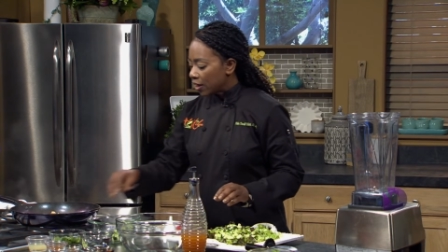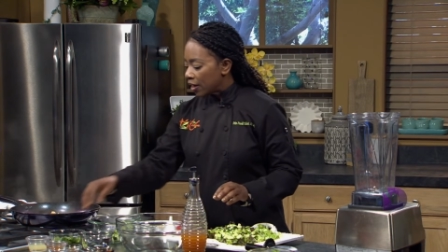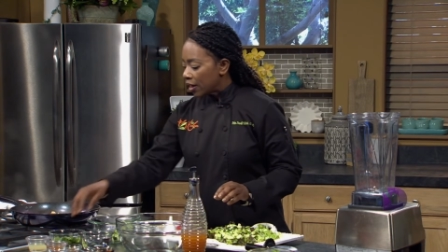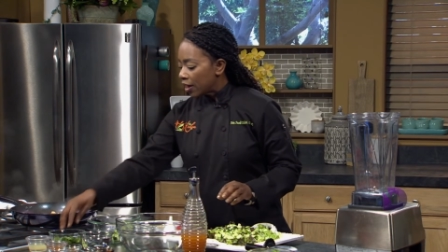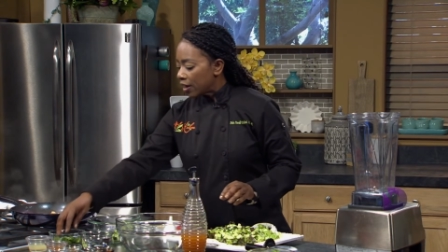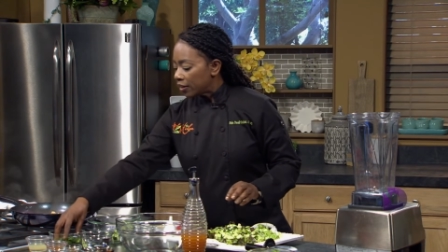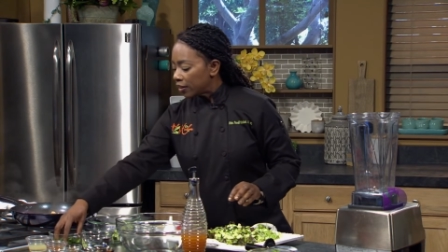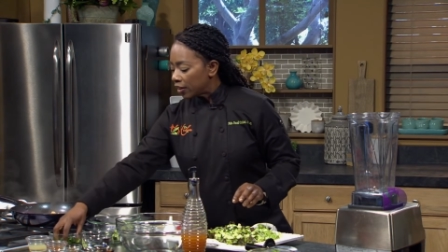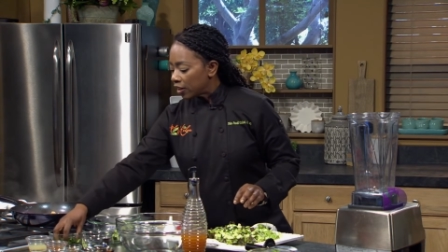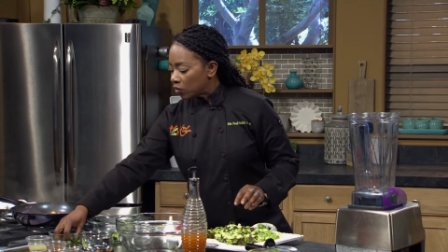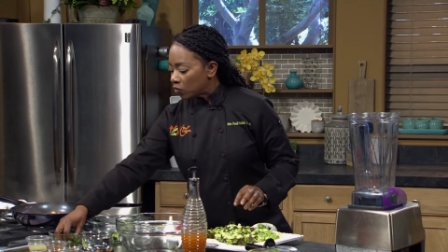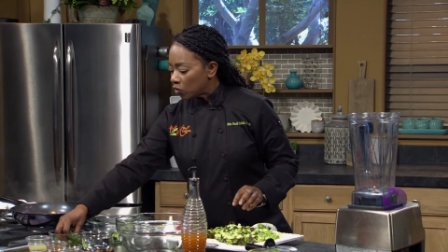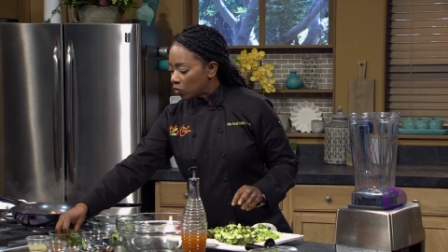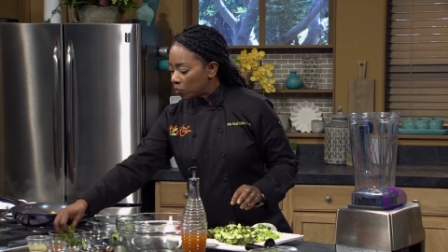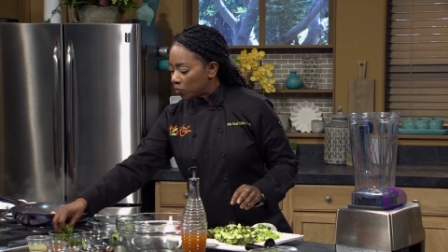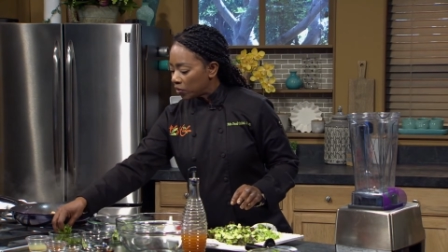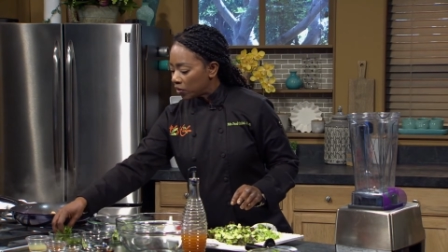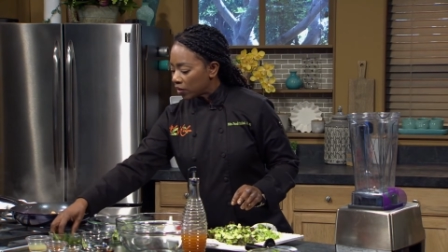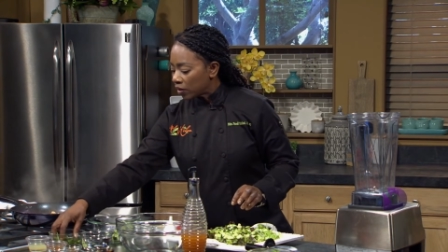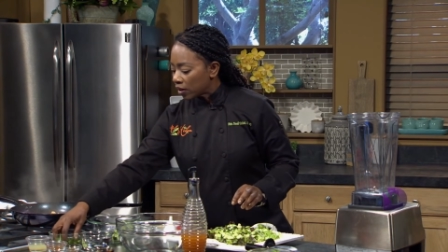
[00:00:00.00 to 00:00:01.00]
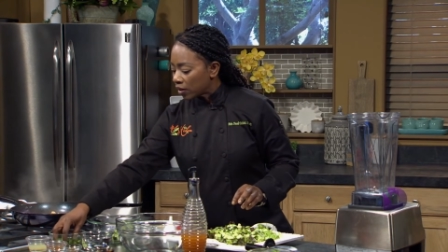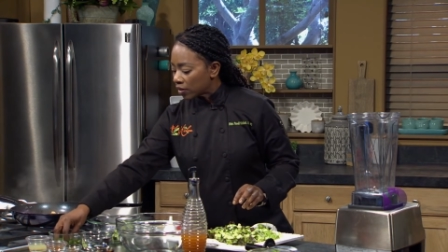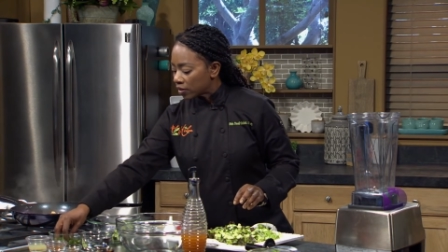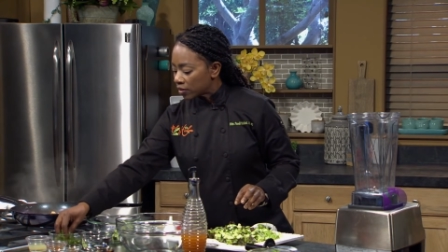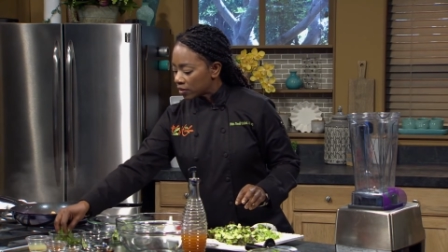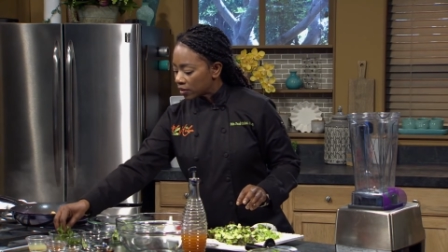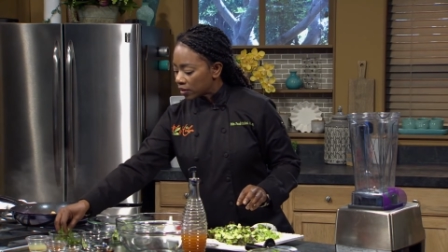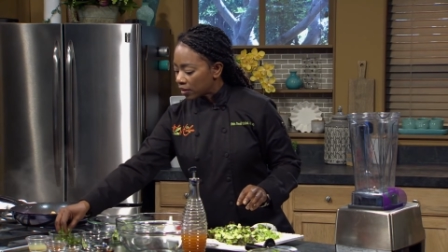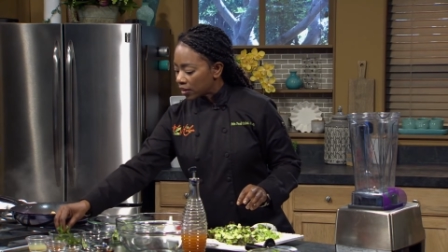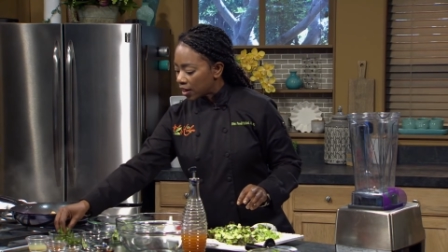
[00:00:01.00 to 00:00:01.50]
And then we'll put our
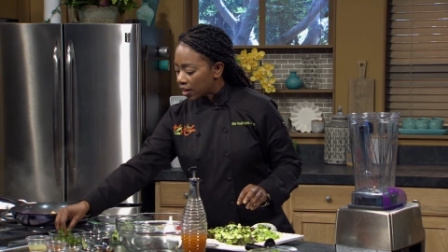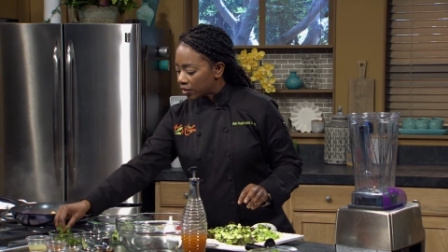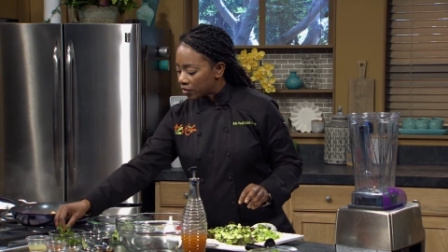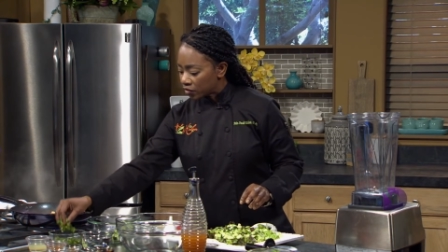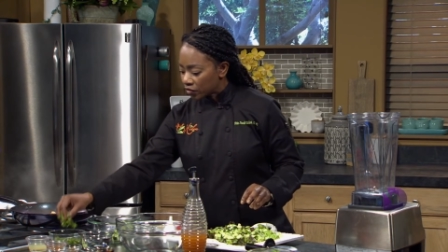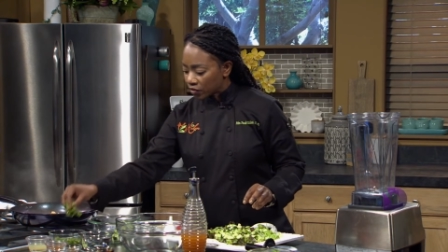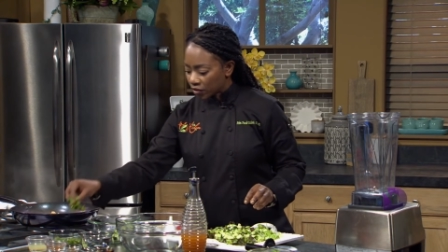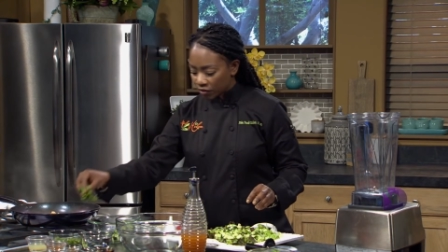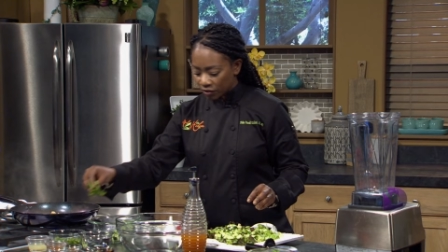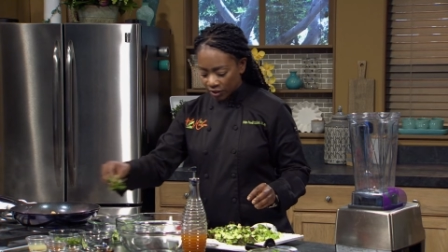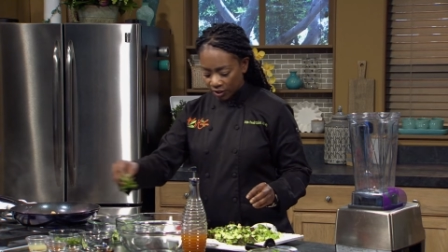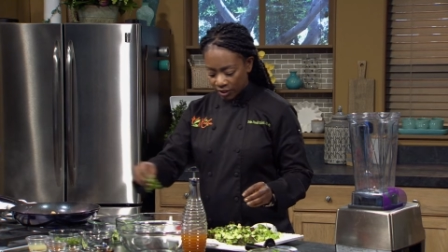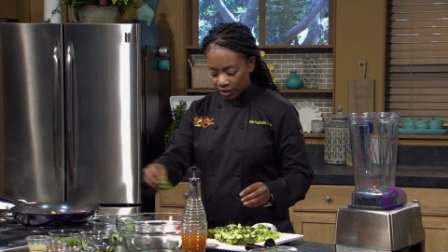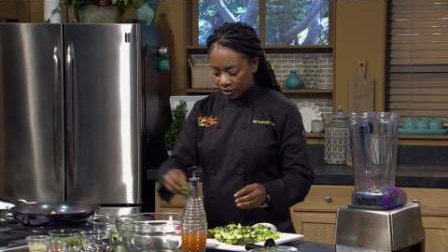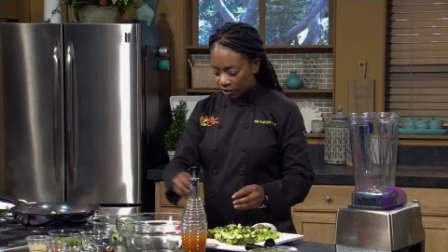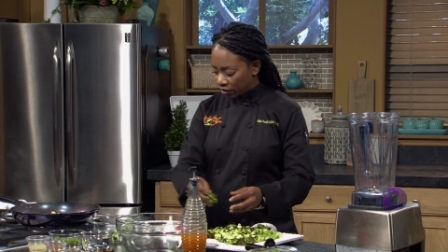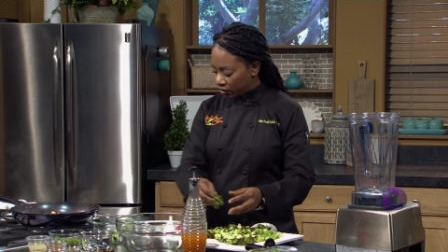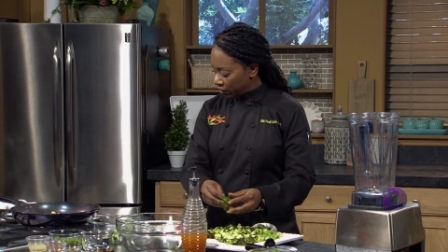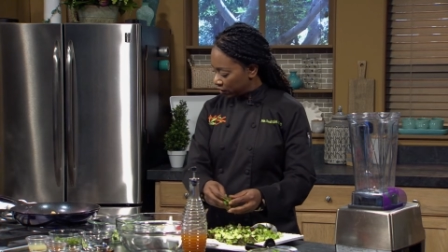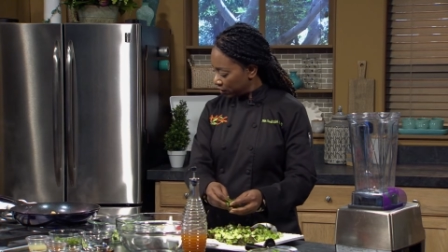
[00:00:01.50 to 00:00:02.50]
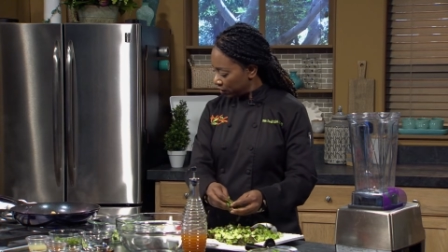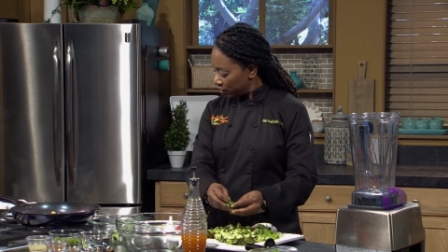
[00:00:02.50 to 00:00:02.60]
cilantro here.